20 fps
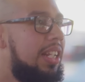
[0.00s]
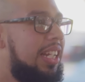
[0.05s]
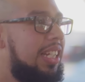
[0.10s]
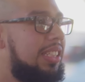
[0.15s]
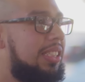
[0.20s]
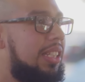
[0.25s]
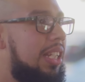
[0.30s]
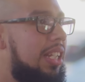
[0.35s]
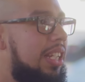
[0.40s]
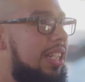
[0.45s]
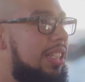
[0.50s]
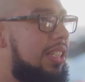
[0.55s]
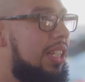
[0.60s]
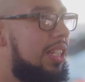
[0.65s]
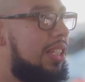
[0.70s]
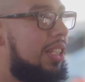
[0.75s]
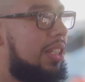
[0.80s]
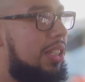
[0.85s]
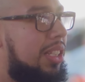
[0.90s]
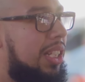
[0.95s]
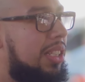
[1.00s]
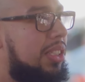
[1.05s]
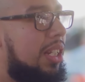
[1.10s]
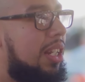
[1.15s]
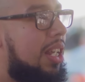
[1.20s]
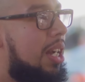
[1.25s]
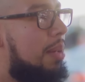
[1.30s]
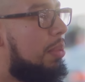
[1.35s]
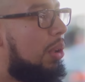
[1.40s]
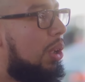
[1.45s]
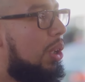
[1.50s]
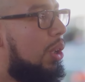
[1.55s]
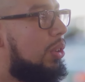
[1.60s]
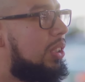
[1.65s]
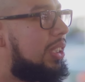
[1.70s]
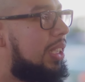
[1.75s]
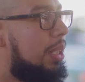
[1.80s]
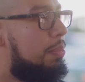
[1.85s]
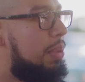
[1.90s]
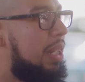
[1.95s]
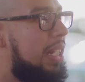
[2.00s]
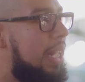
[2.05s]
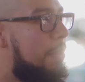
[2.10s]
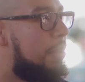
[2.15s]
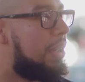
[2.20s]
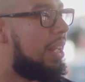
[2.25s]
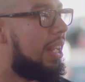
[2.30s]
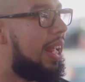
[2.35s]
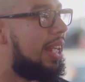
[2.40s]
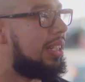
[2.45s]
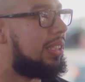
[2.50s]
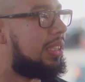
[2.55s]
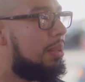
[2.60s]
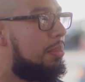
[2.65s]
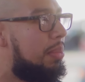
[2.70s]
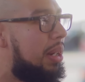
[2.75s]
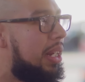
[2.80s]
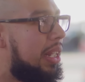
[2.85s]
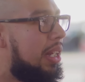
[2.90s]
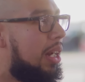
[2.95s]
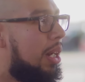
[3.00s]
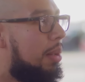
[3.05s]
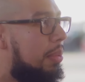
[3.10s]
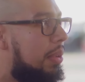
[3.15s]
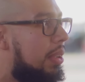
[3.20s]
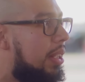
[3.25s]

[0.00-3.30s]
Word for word: is it, is it, does it come close to being able to light somebody up?